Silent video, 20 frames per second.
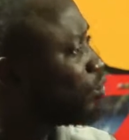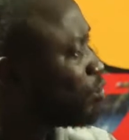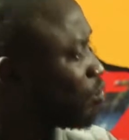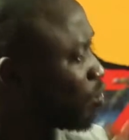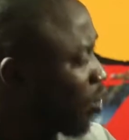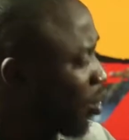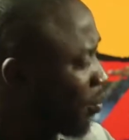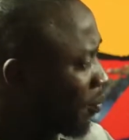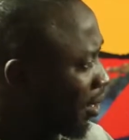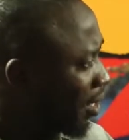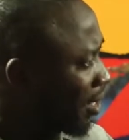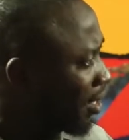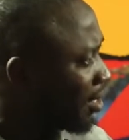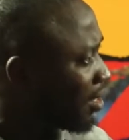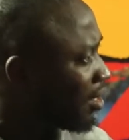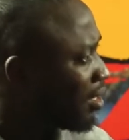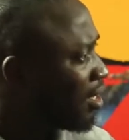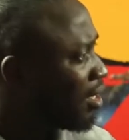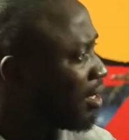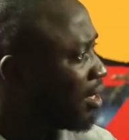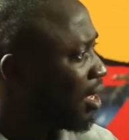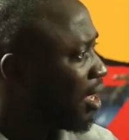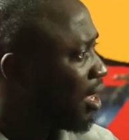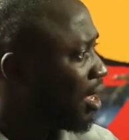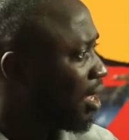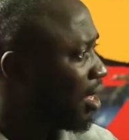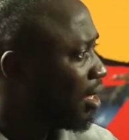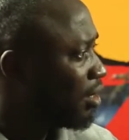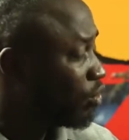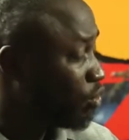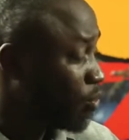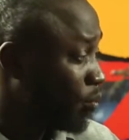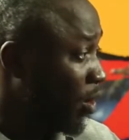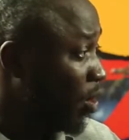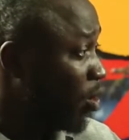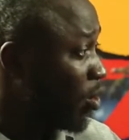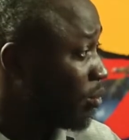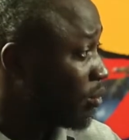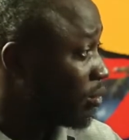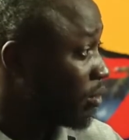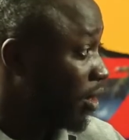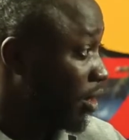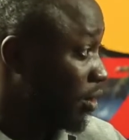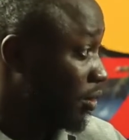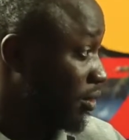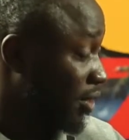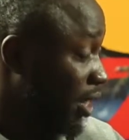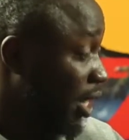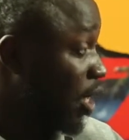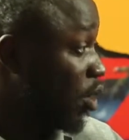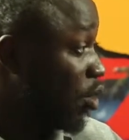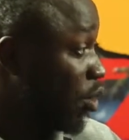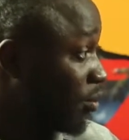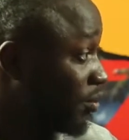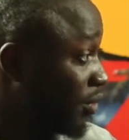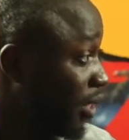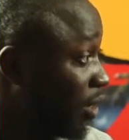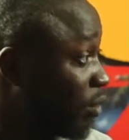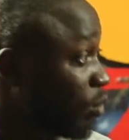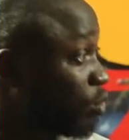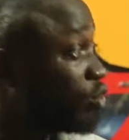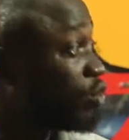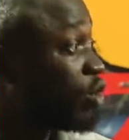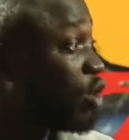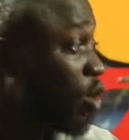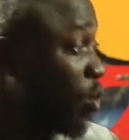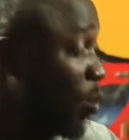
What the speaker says: Two Coppa, Super Cup, Italian Cup titles.